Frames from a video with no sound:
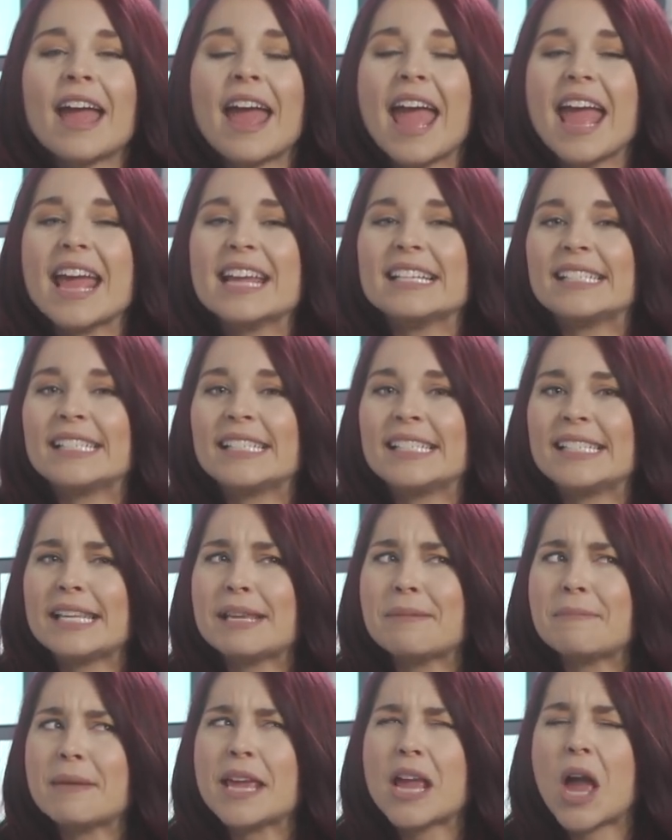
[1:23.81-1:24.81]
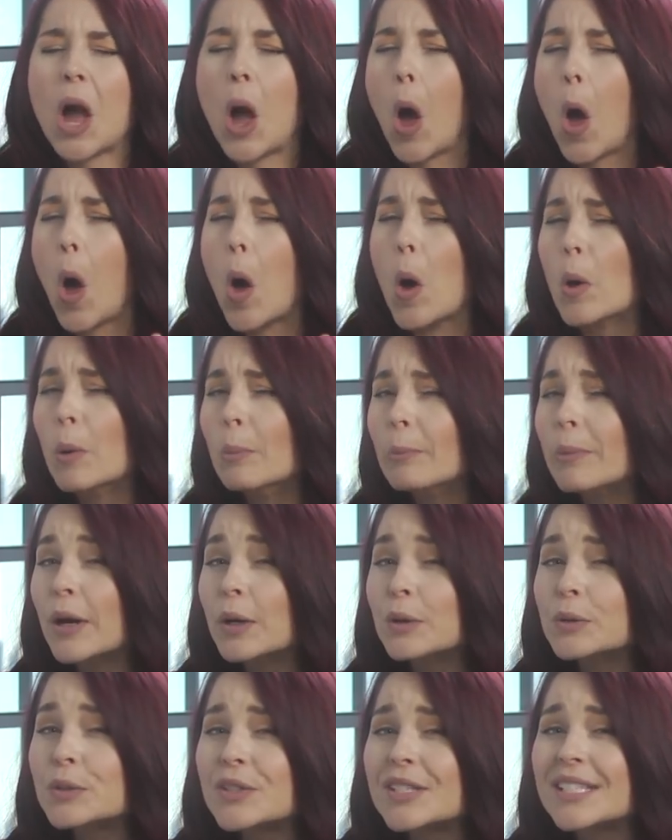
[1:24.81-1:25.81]
a steamy
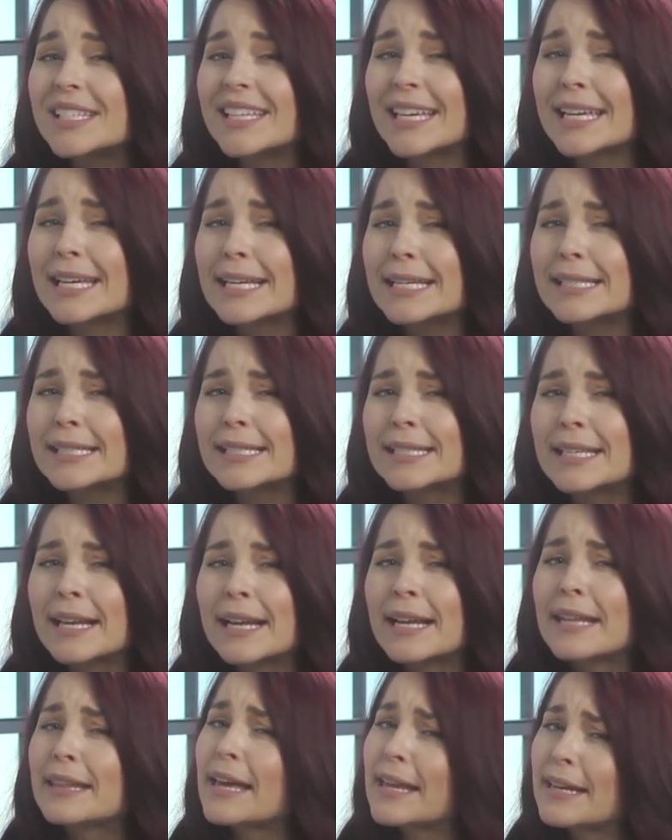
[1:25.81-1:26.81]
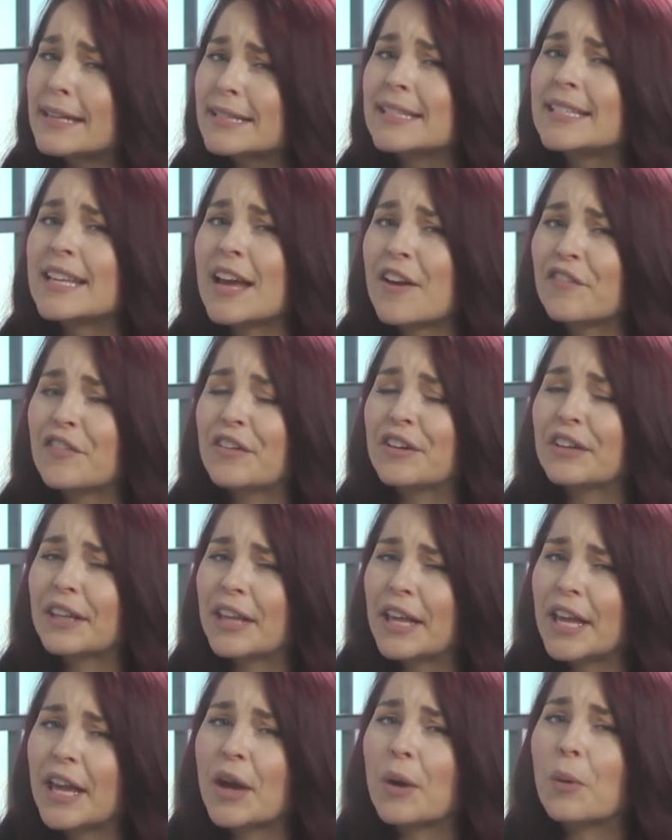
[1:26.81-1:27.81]
almost kiss that is
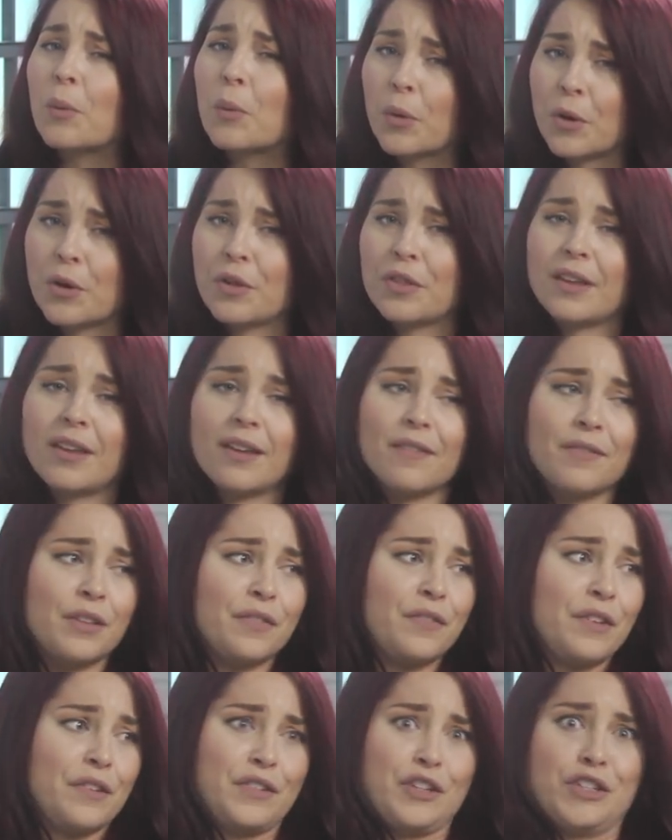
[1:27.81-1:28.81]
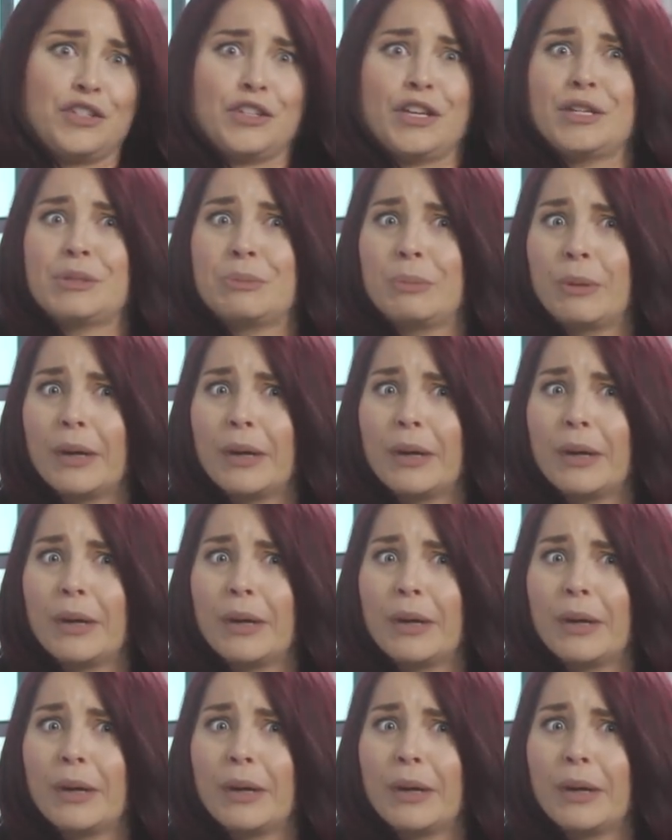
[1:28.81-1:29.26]
definitely worthy of the 50 Shades